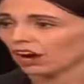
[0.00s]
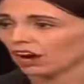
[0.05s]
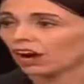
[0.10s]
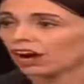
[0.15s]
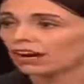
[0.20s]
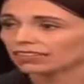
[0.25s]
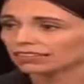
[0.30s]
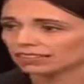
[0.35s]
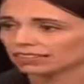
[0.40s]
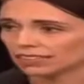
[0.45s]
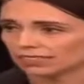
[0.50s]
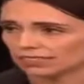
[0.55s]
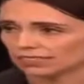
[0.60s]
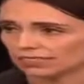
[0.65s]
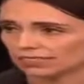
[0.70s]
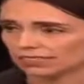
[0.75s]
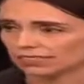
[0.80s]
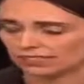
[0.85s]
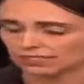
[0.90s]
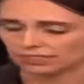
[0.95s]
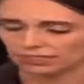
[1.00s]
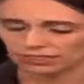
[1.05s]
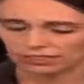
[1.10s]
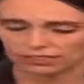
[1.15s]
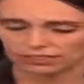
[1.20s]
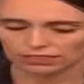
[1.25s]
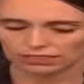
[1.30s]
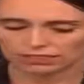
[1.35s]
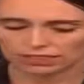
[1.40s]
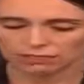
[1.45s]
kindness,
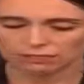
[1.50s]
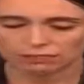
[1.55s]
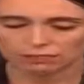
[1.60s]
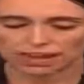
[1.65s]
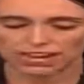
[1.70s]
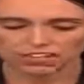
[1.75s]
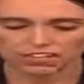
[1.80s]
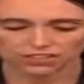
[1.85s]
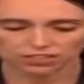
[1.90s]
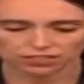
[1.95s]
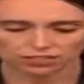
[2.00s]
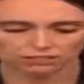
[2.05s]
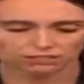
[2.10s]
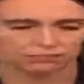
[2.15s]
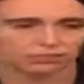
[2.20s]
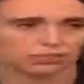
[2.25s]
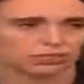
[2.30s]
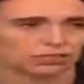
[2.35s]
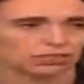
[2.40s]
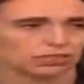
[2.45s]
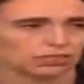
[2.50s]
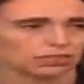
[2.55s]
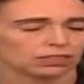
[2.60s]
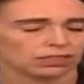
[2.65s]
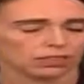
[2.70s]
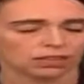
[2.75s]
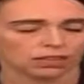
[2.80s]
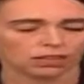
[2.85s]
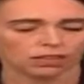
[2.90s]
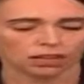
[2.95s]

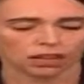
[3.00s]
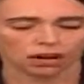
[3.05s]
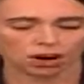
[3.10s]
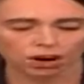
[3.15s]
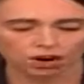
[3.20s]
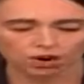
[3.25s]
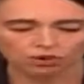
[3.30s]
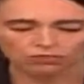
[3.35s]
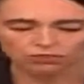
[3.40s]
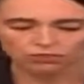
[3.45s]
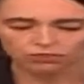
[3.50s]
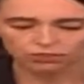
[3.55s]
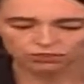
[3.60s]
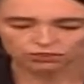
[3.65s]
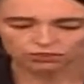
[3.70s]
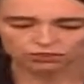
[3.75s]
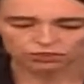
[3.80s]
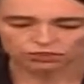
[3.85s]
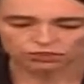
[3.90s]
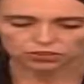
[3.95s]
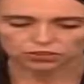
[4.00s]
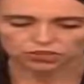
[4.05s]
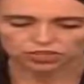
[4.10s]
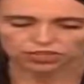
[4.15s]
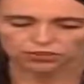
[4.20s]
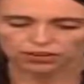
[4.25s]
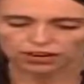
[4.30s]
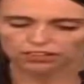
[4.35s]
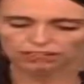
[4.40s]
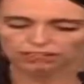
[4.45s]
compassion, a home for those who
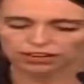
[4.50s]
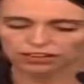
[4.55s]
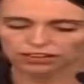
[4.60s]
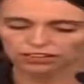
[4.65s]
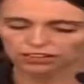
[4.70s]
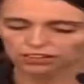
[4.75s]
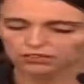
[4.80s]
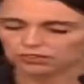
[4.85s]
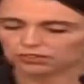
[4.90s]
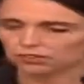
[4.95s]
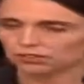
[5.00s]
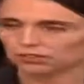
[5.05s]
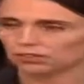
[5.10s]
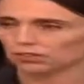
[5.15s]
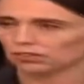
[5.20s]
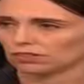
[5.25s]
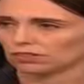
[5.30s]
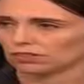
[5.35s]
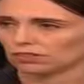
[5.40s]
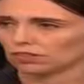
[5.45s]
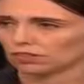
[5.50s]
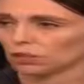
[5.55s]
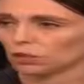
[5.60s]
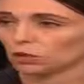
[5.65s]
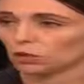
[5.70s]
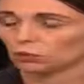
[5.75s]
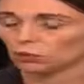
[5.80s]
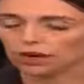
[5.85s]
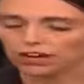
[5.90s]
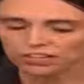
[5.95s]
share our values,
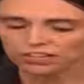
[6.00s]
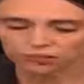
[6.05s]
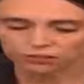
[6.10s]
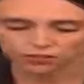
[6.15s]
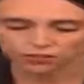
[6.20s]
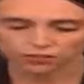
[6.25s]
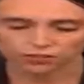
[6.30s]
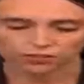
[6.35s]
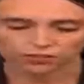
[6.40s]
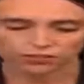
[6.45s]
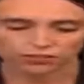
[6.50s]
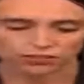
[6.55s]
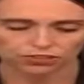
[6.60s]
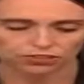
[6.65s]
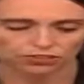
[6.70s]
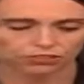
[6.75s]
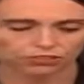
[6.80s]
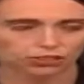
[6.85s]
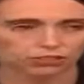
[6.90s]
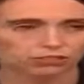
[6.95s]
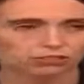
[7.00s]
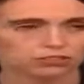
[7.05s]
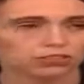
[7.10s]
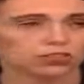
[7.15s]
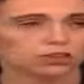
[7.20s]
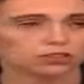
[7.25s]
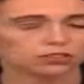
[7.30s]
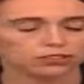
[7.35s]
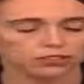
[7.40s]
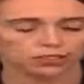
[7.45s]
refuge for
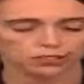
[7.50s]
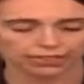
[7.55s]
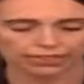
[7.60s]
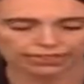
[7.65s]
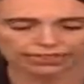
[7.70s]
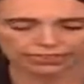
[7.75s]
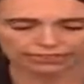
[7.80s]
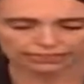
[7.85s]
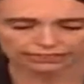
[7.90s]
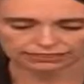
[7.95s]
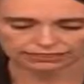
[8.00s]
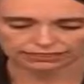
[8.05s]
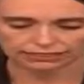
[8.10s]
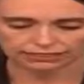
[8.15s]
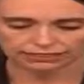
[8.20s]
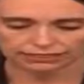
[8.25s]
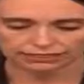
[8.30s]
those who need it.